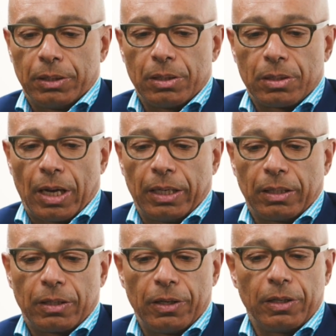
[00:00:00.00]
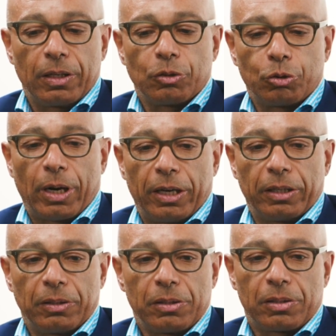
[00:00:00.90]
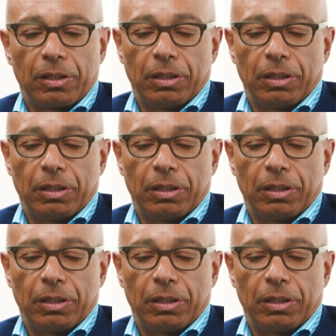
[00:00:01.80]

designed clinical trials,